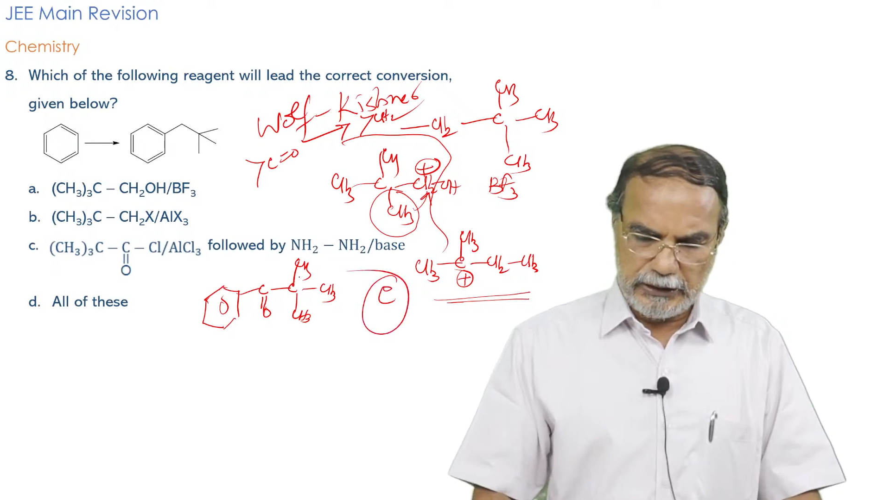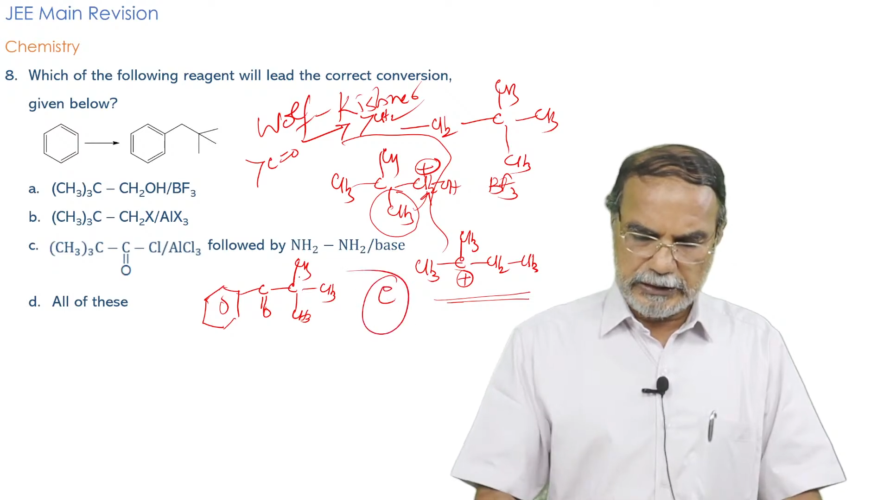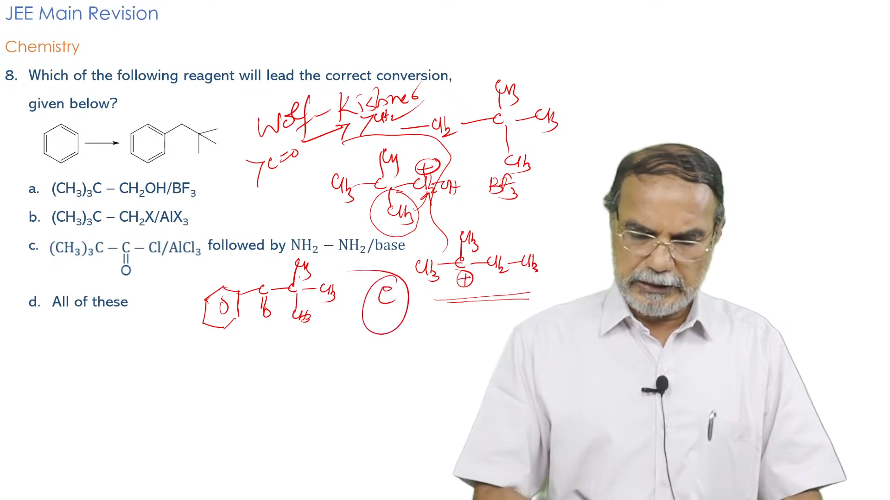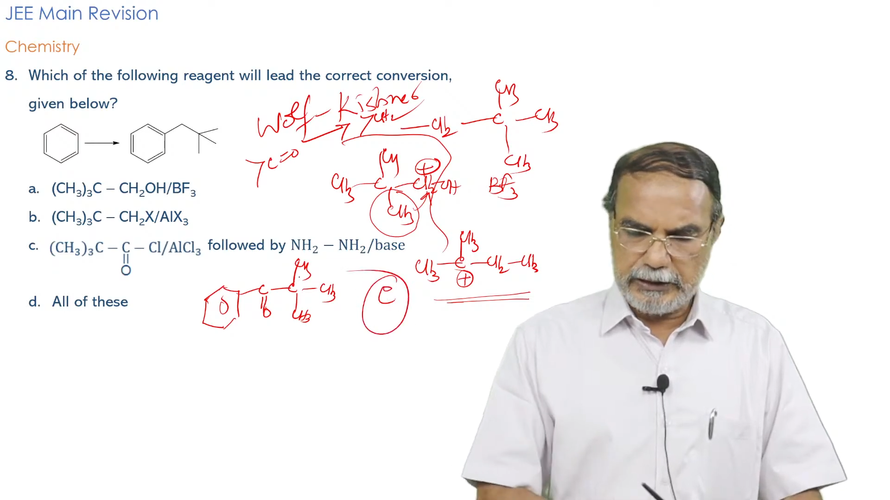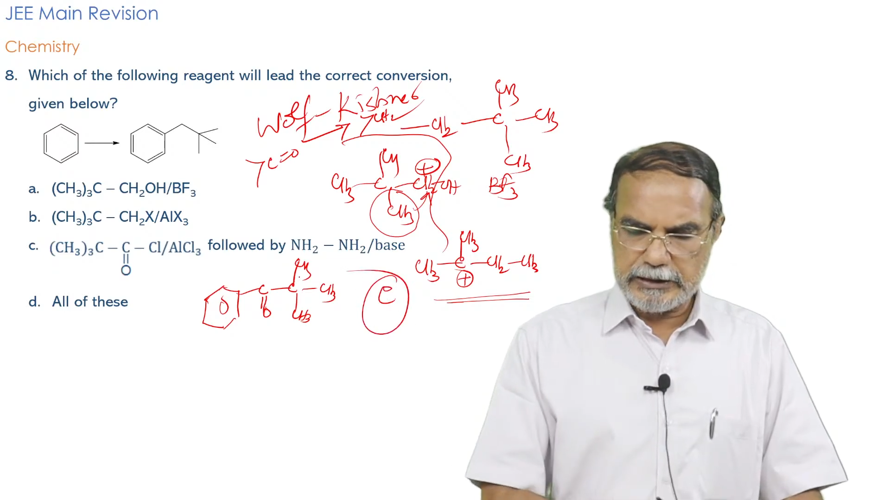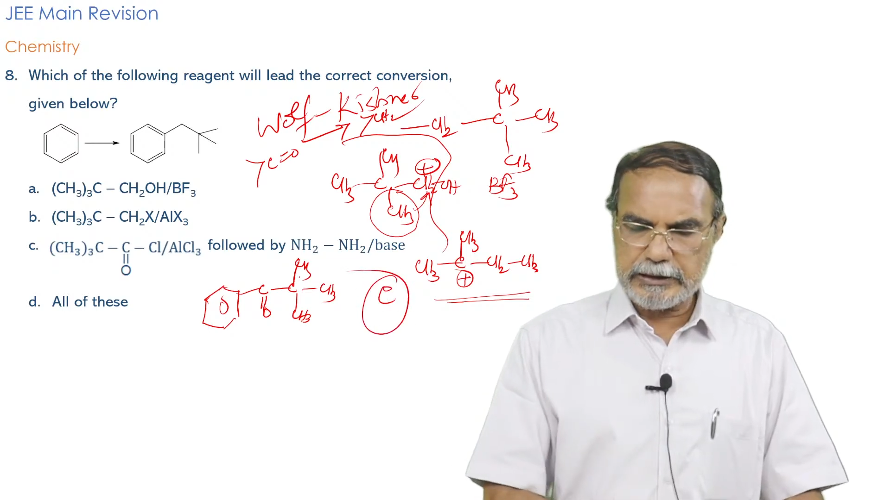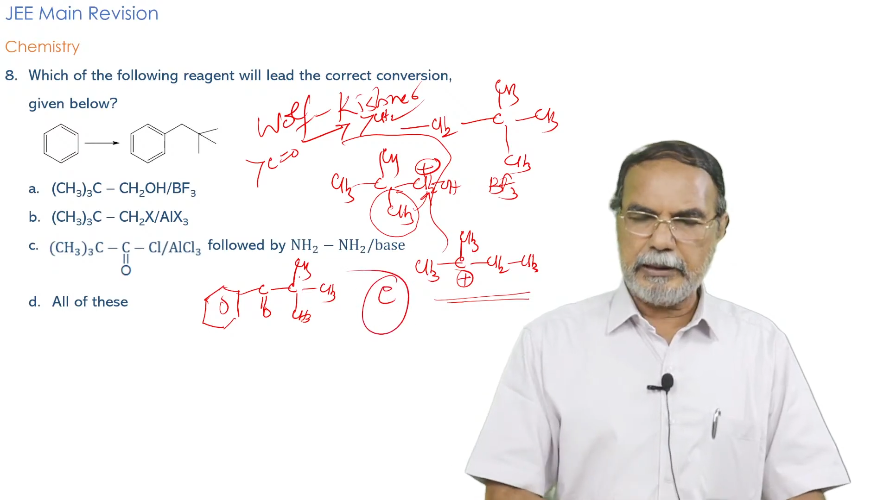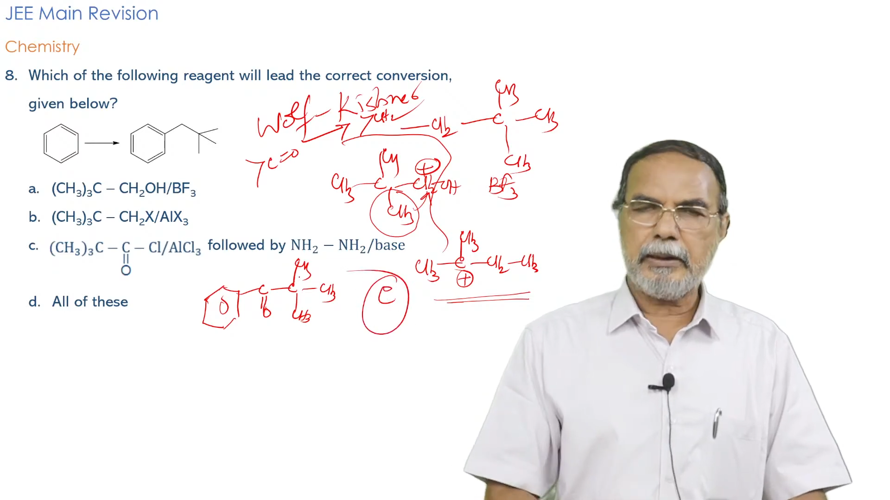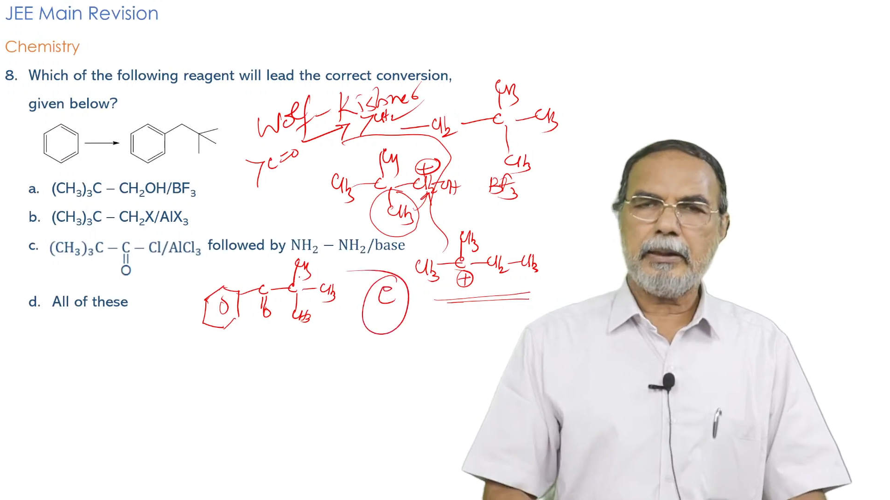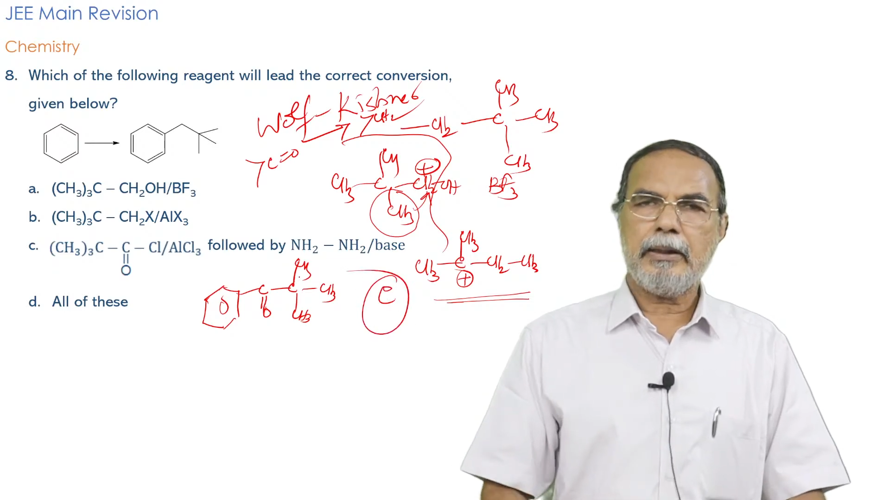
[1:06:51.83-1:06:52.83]
C is
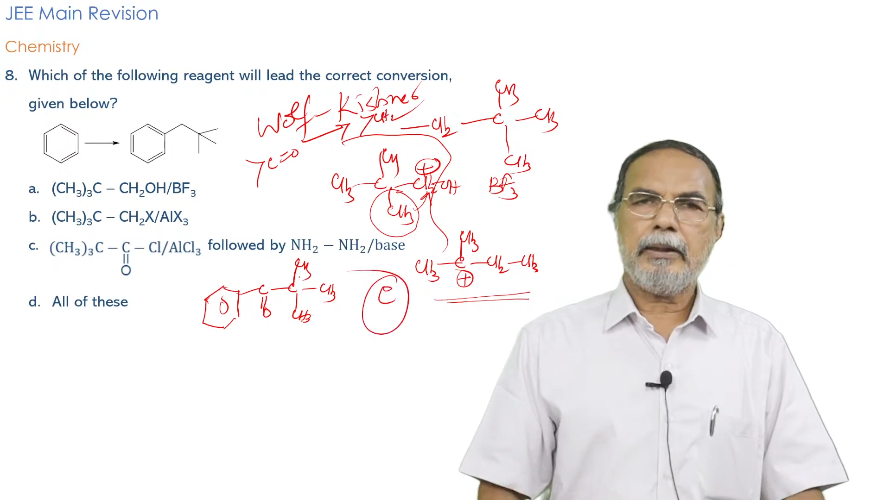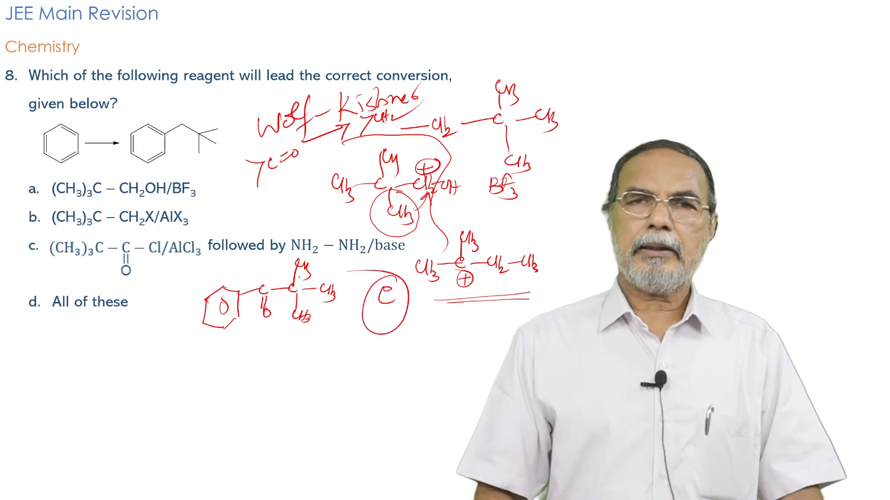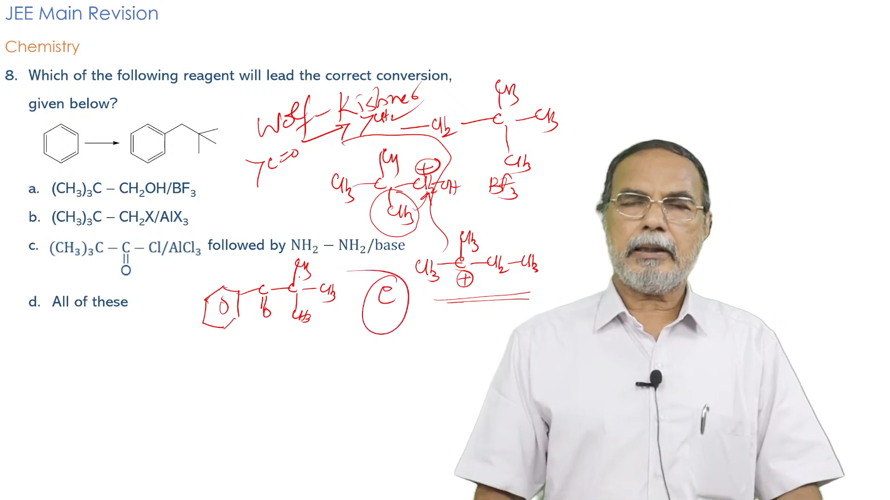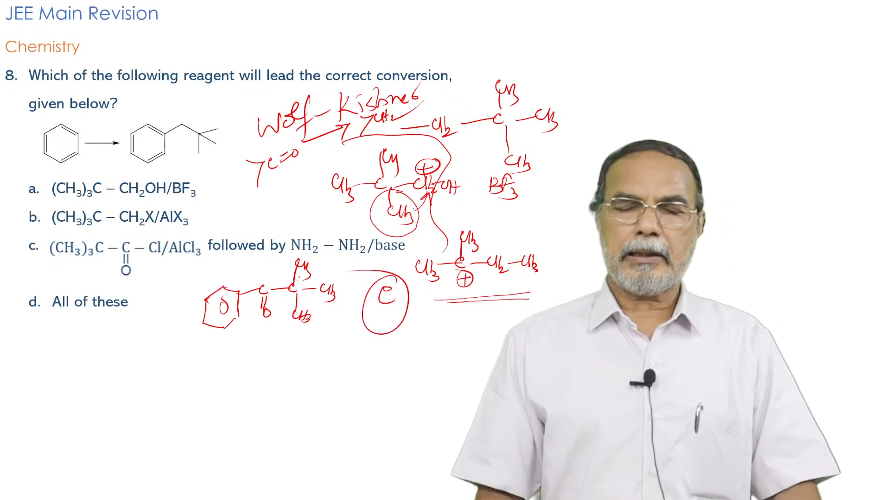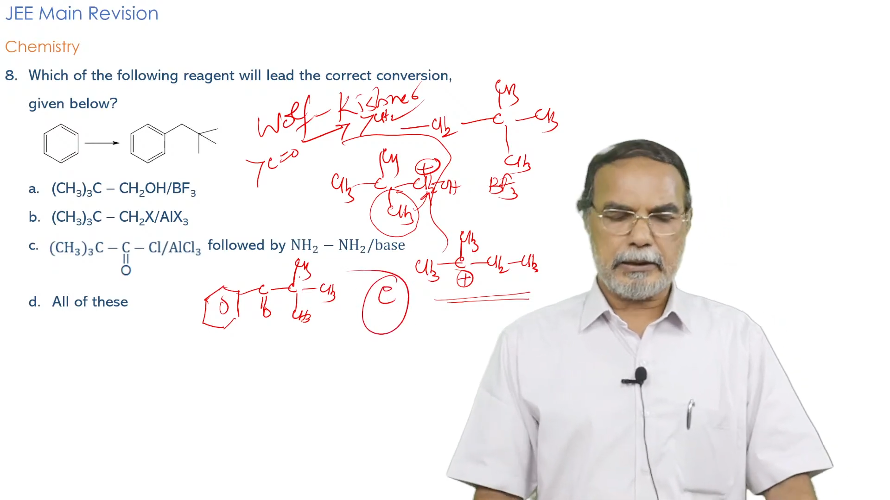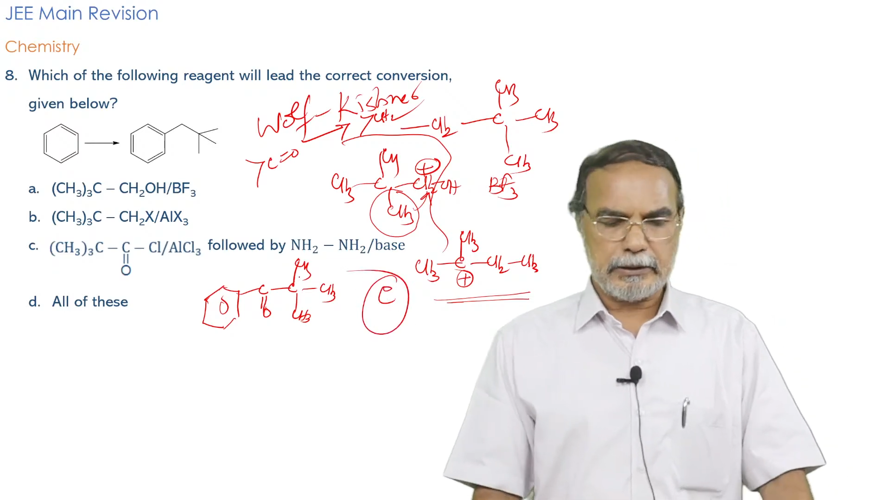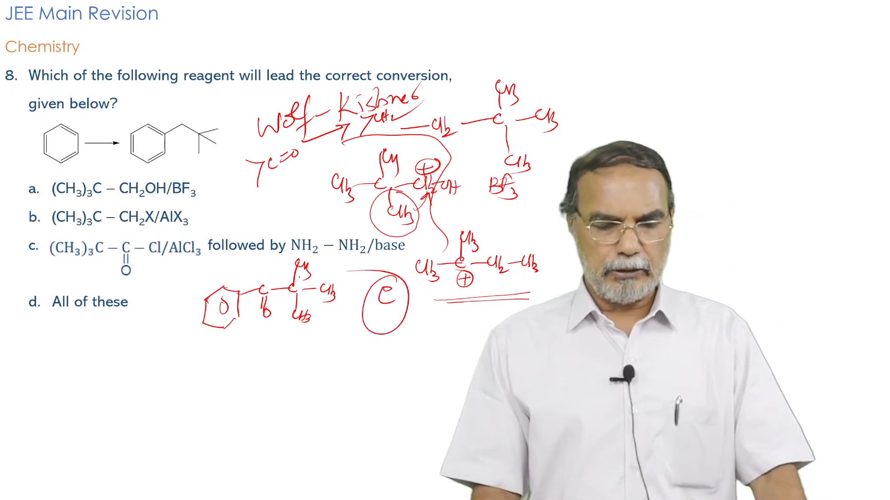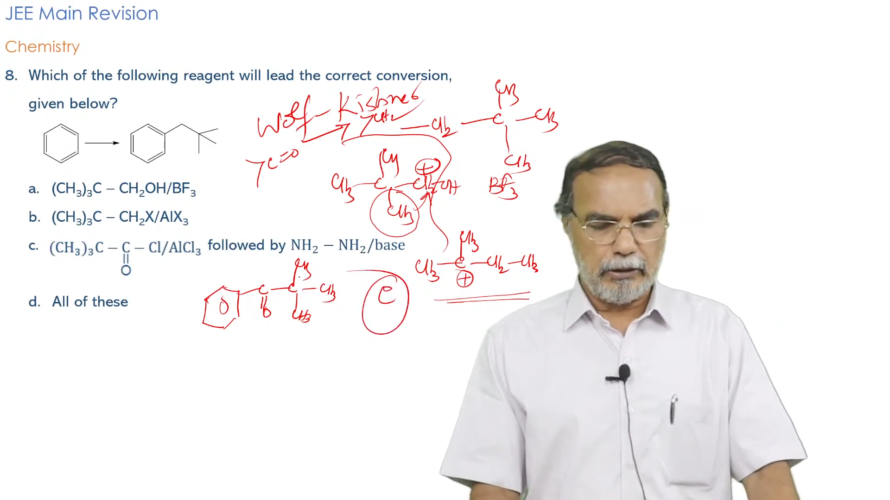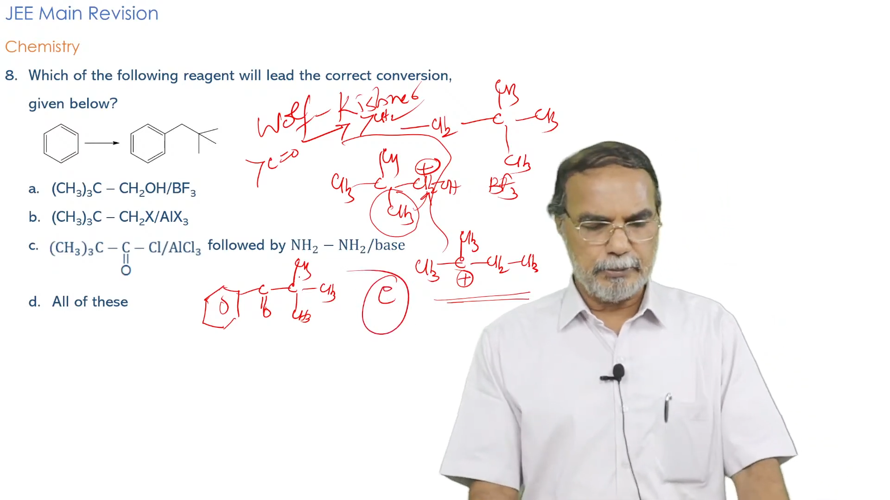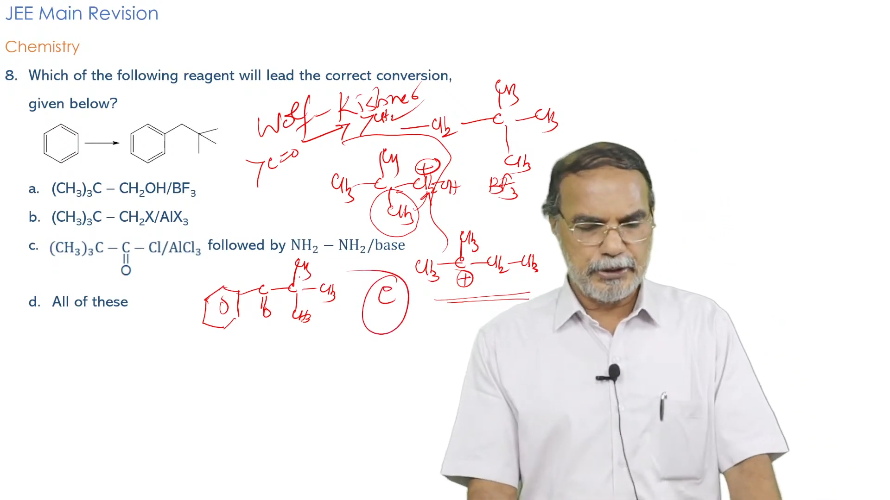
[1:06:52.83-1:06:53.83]
the correct
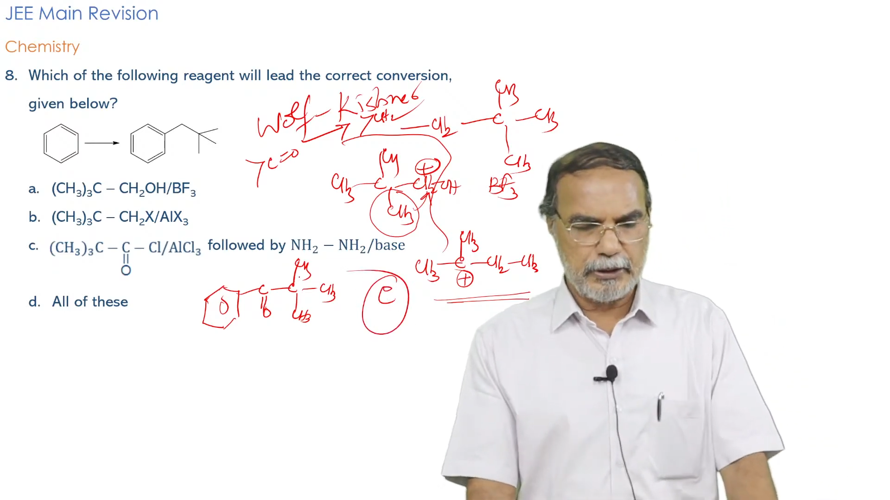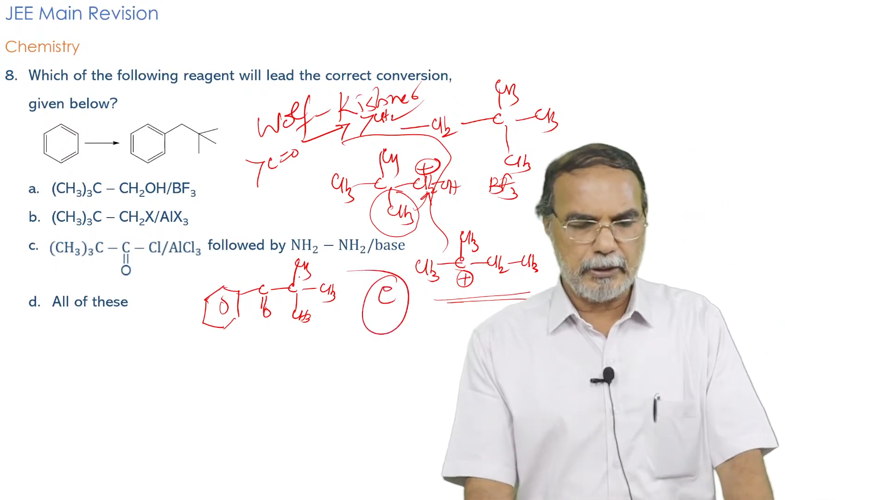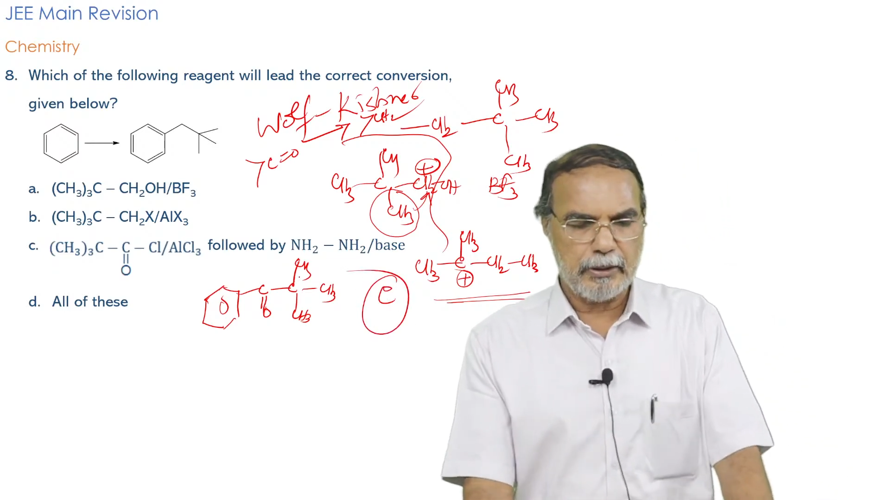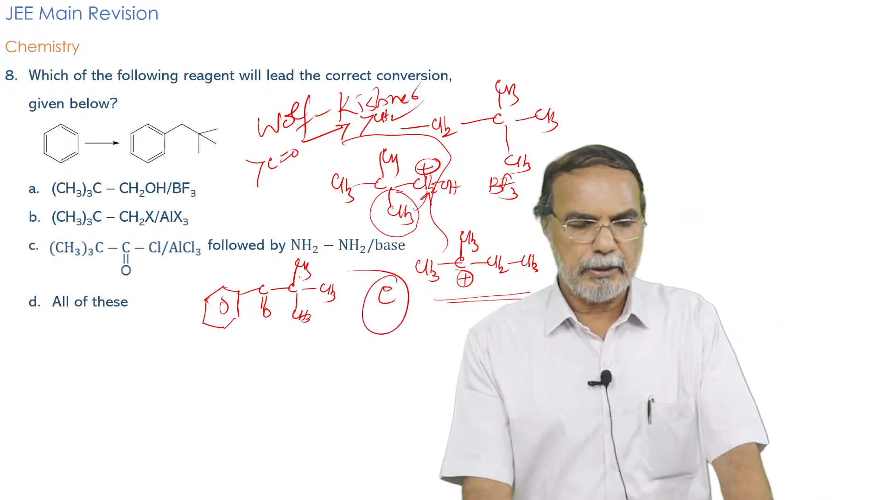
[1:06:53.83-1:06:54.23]
option